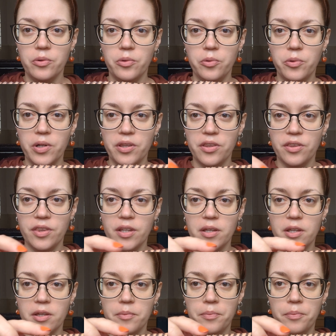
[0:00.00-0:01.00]
with
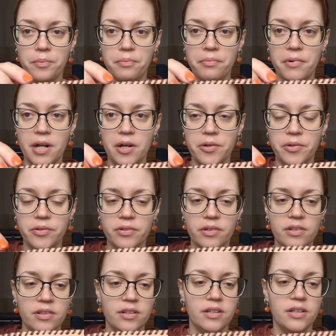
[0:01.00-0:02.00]
the brown
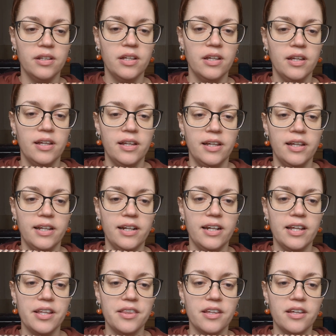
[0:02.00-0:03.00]

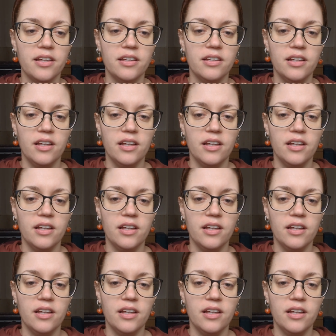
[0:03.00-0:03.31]
leather